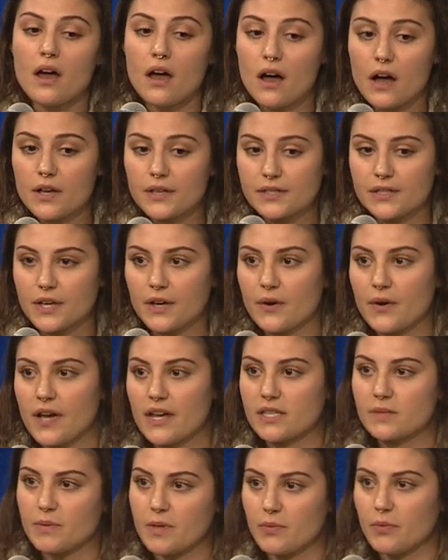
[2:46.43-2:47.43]
Also,
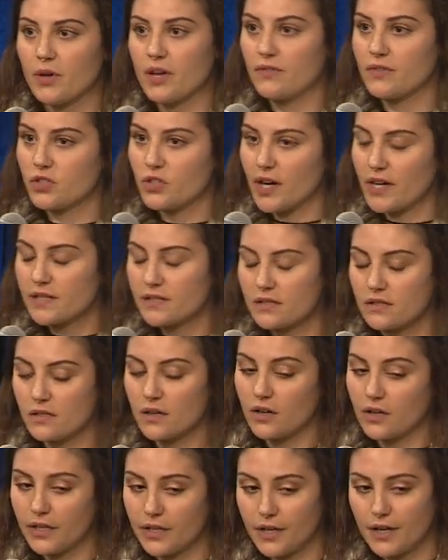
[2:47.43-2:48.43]
as people have addressed
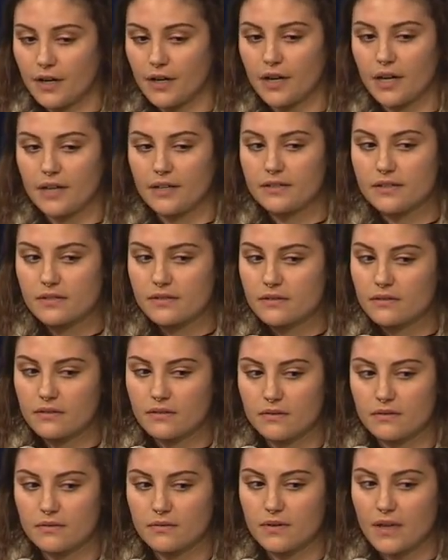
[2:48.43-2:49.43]
earlier, it's
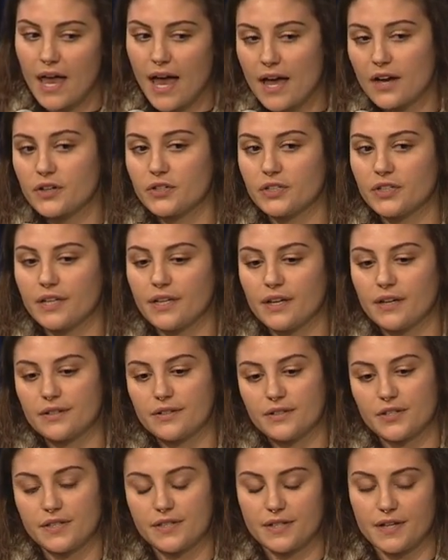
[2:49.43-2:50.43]
actually
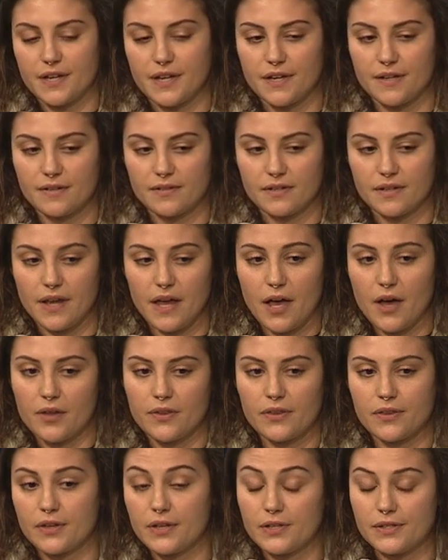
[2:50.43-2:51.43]
just a
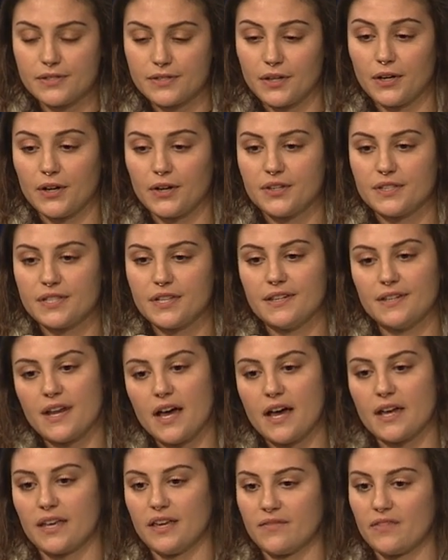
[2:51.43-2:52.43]
health concern to
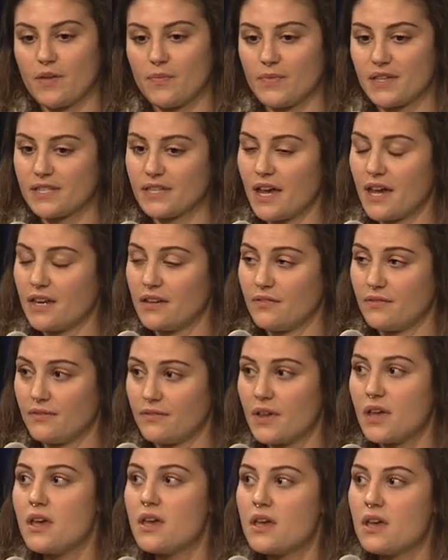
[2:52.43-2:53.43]
not give them this kind of
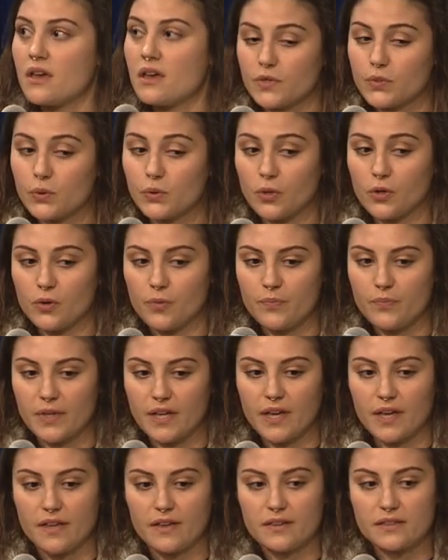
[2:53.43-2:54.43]
tool,
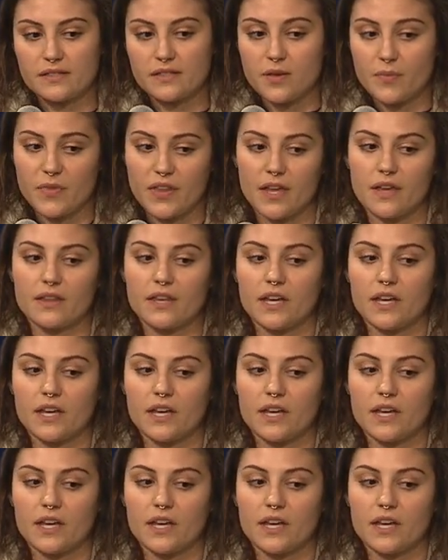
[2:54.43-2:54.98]
because something